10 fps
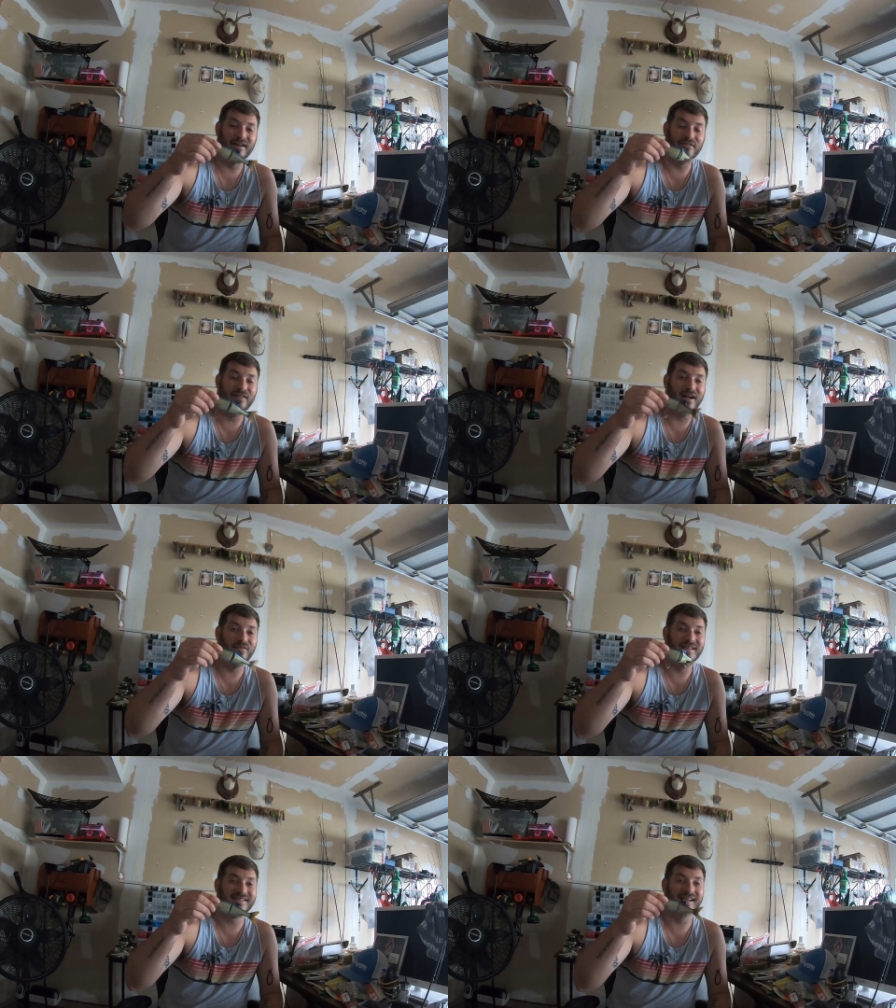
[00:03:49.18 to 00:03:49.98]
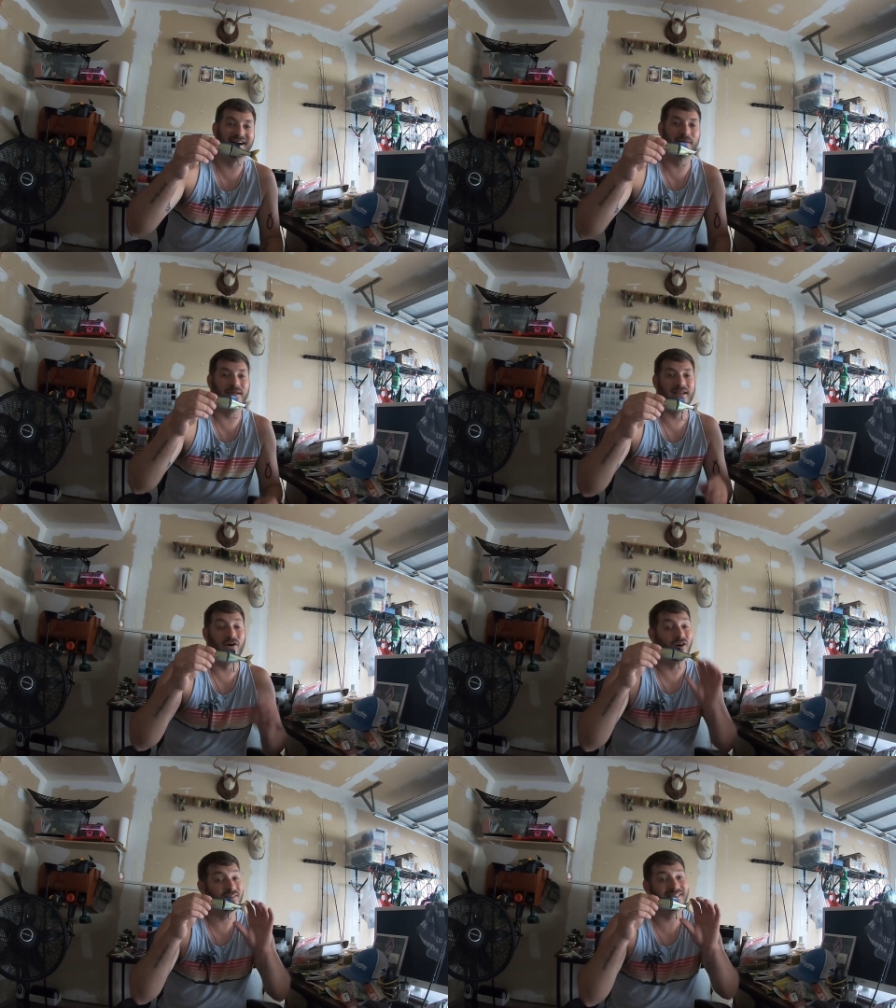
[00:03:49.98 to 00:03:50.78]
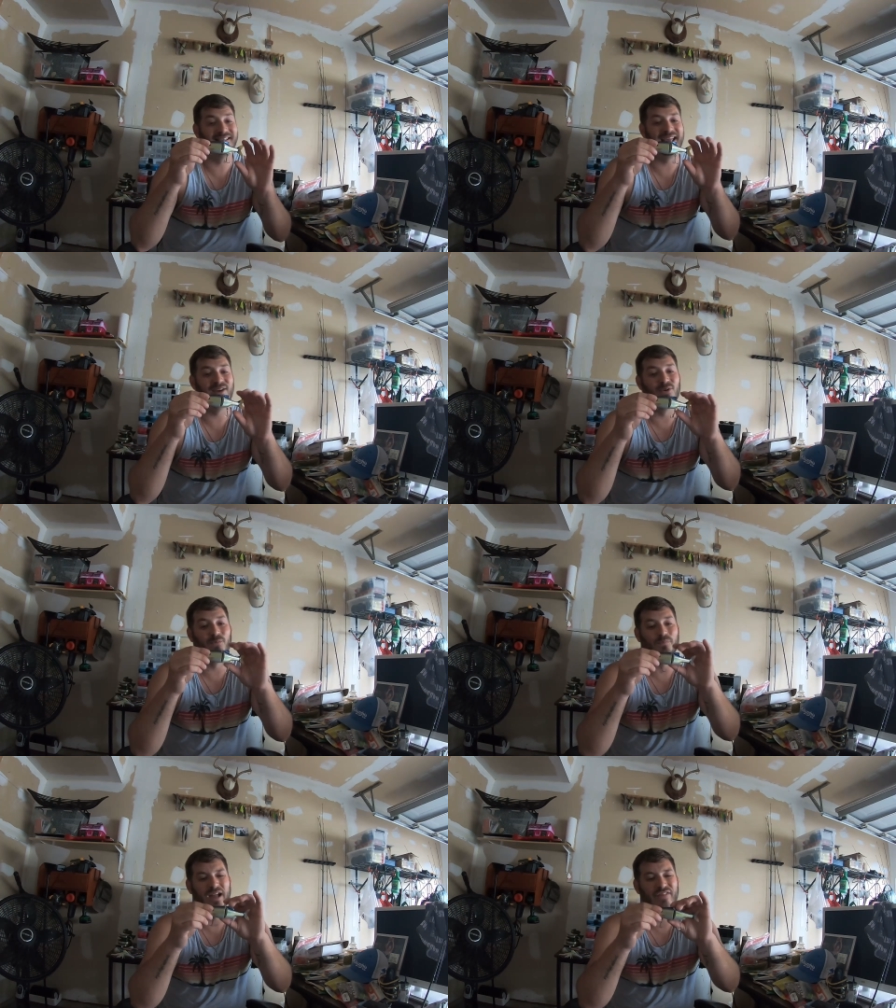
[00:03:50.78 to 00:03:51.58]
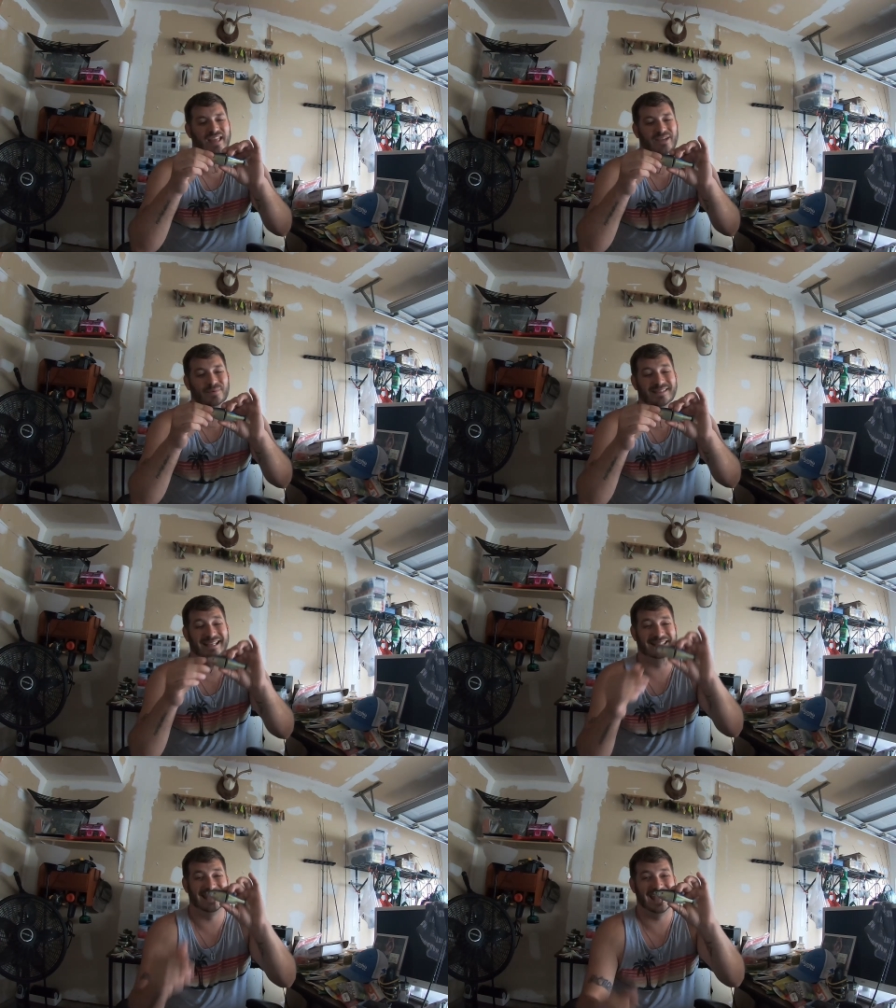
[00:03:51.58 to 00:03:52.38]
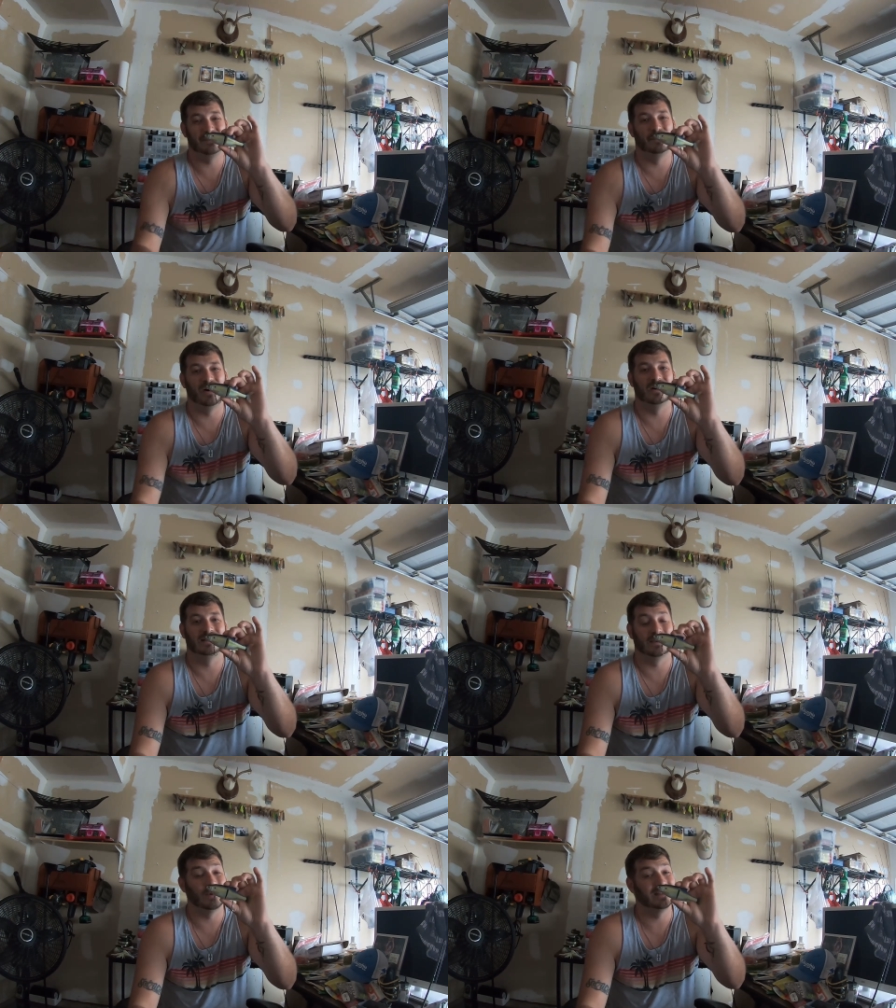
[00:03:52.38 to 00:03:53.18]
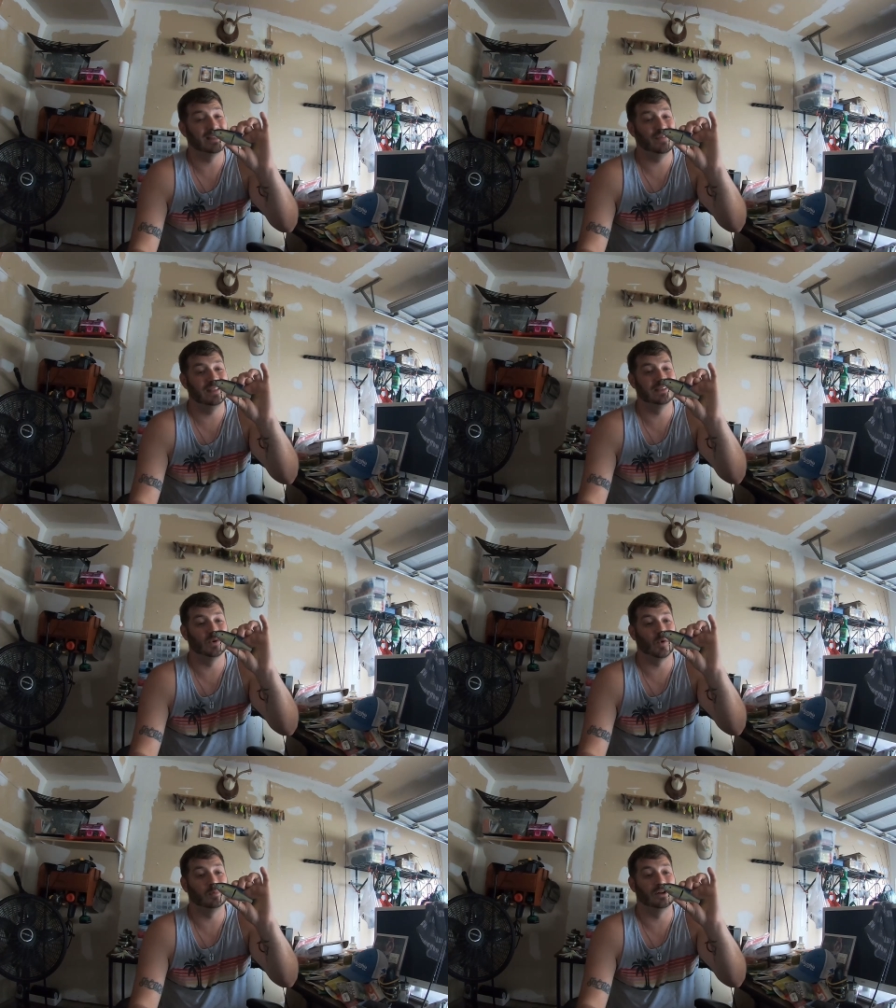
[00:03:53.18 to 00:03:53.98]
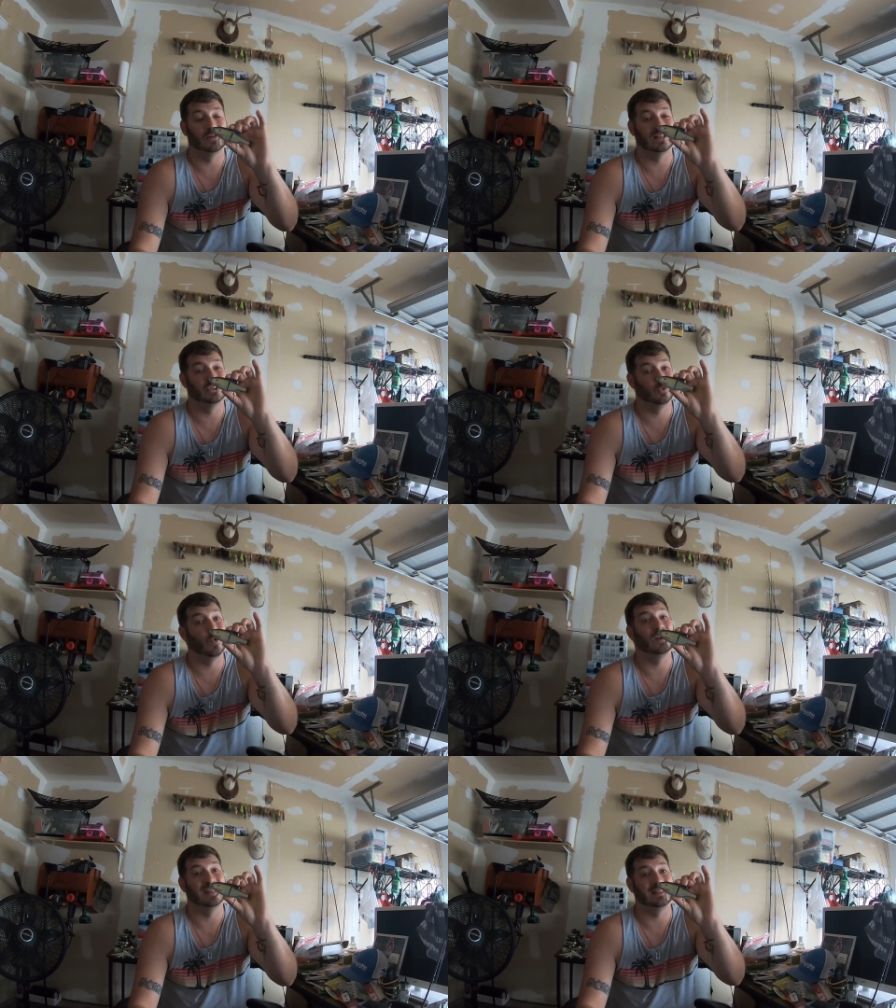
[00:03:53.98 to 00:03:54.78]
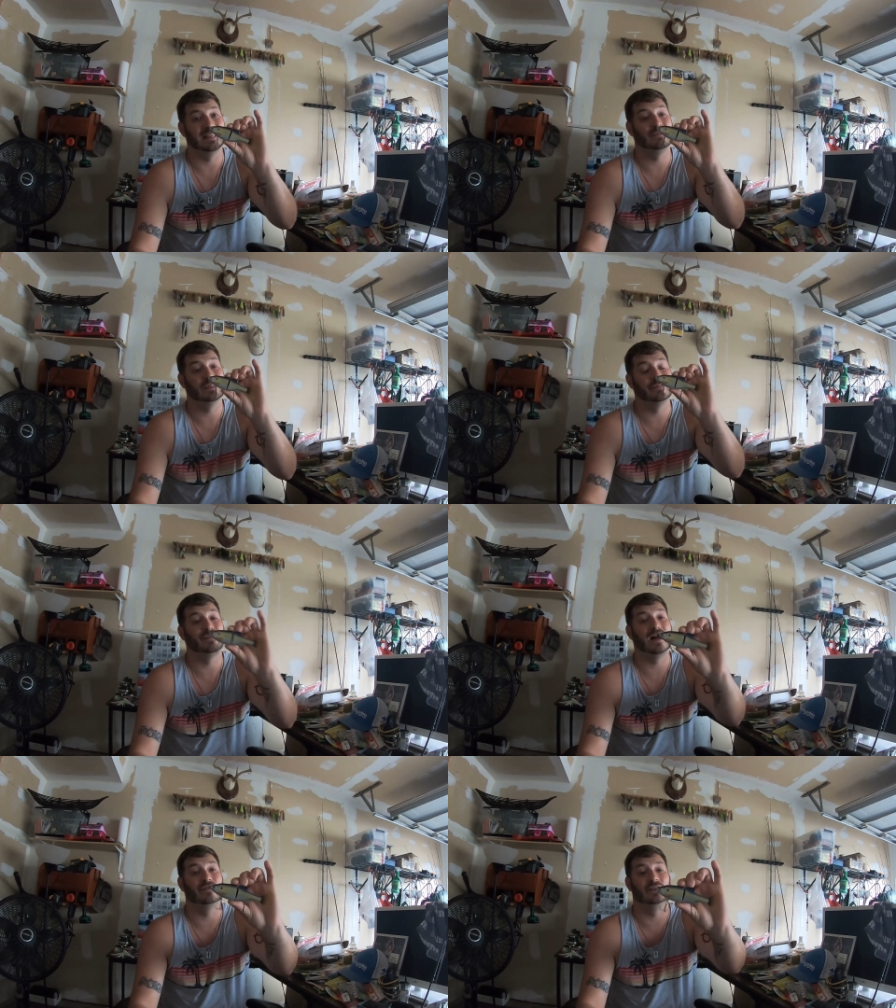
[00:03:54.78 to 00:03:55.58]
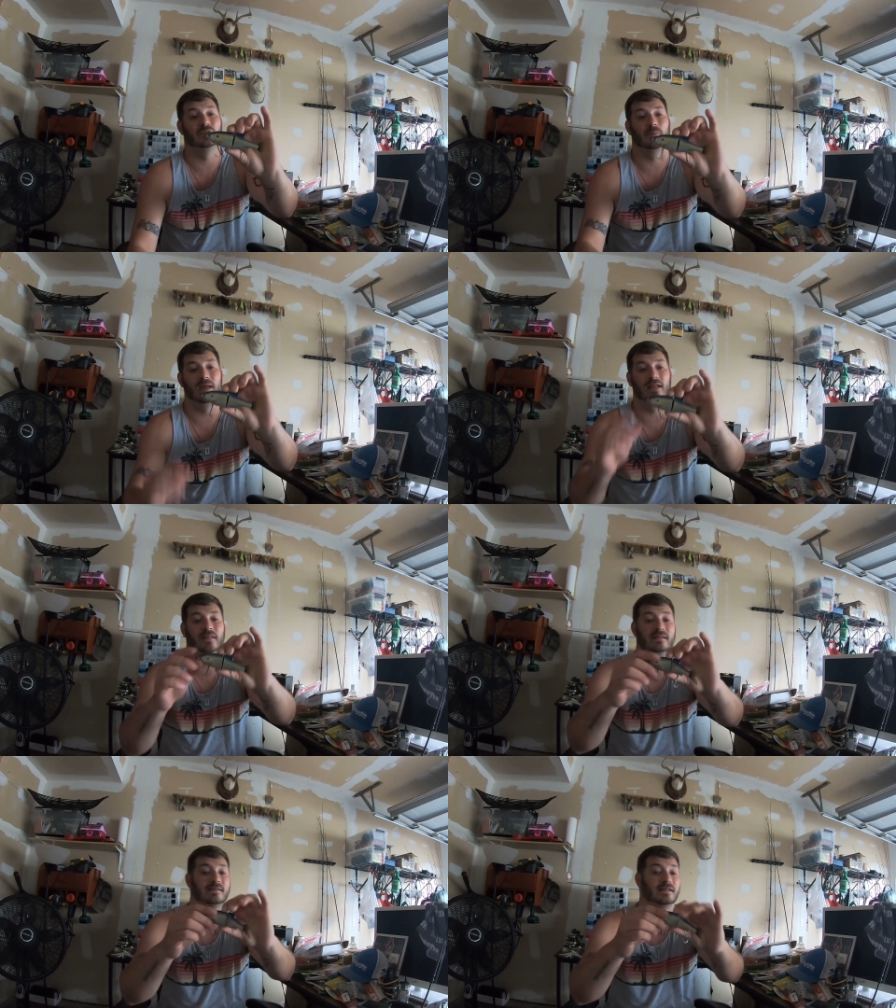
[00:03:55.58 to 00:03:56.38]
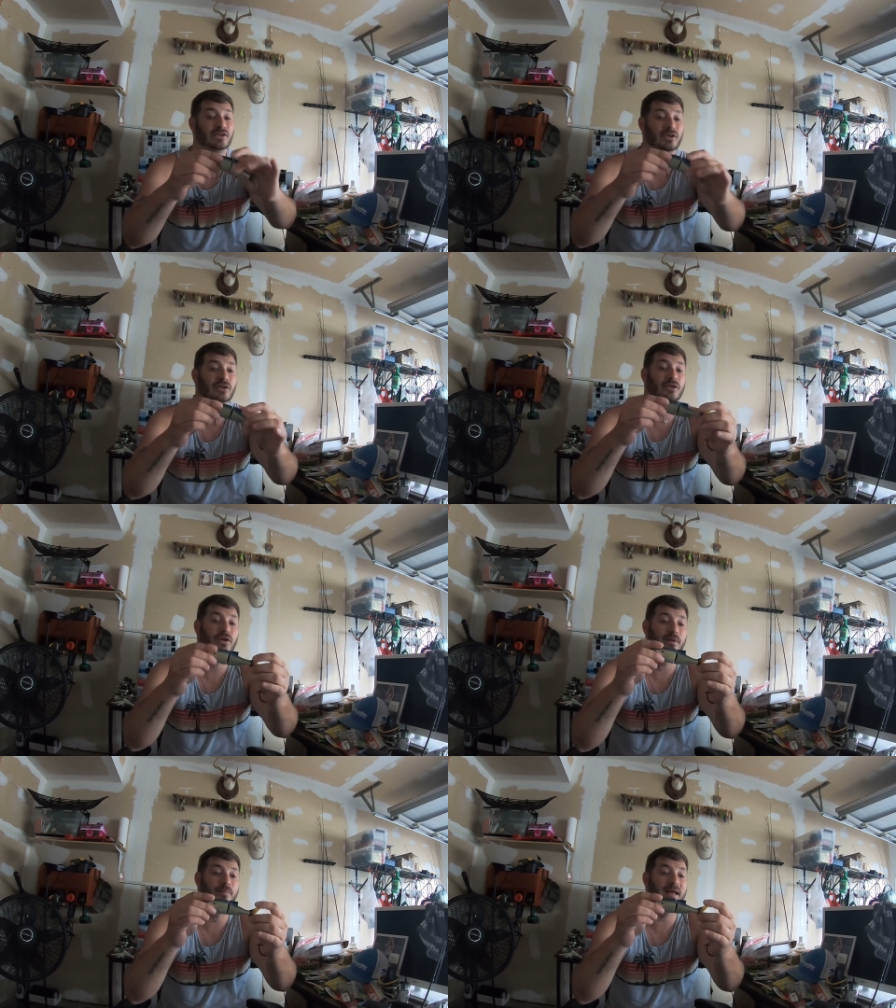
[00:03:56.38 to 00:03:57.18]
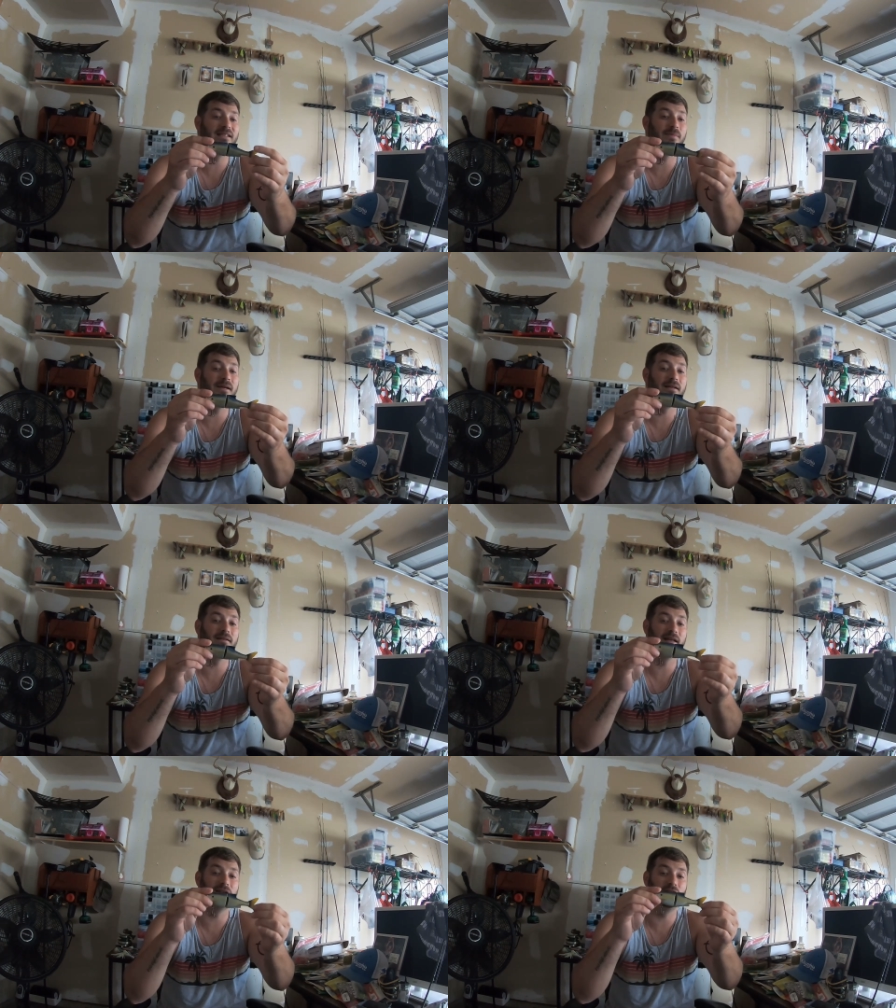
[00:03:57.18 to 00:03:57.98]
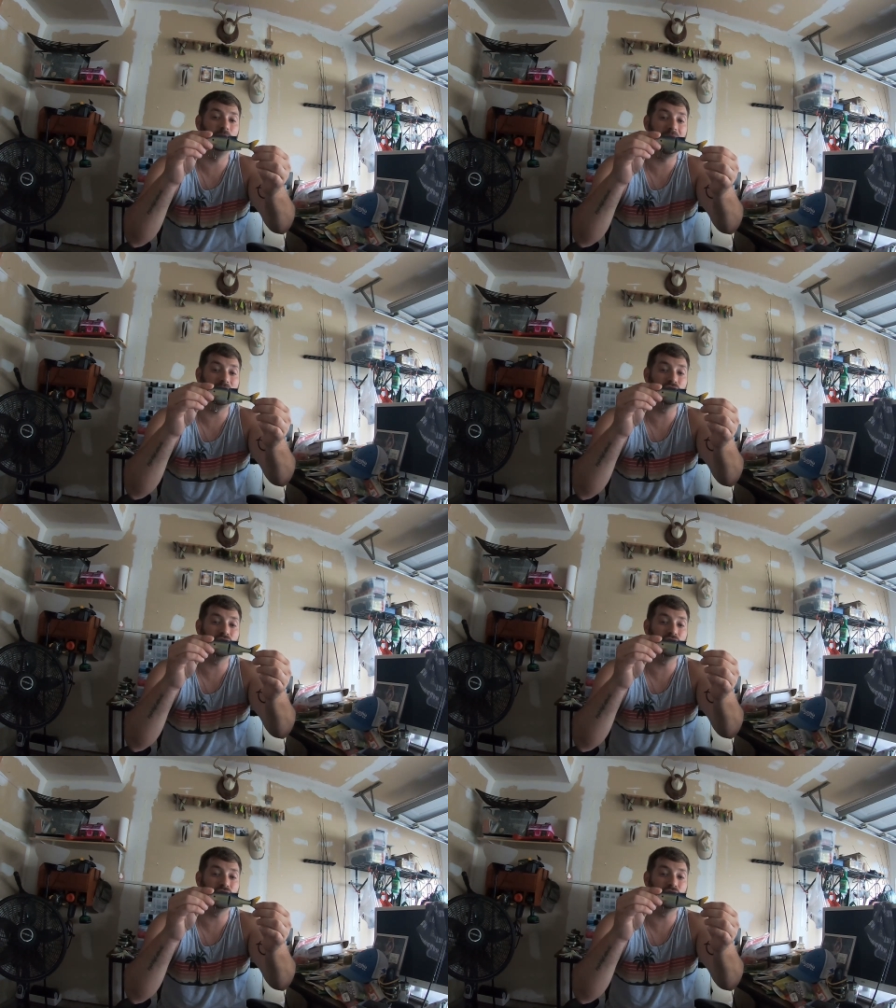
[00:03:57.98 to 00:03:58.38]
found this guy, man, on sale. I think it was like 10 bucks. I want to say these normally are like 20, even the 5-inch, but man, these are good looking baits, man, like good paint